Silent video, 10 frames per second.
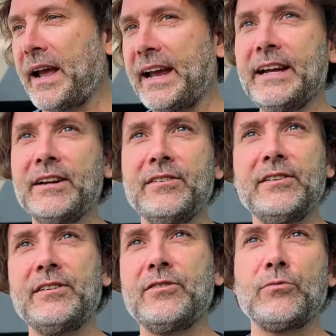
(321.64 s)

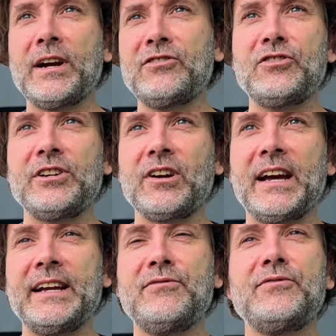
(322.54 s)
paying the rest of your
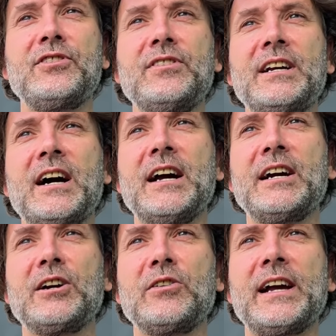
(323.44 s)
life to the I
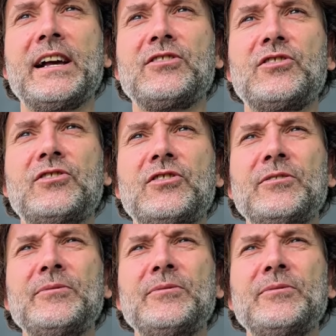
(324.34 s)
R S. I could do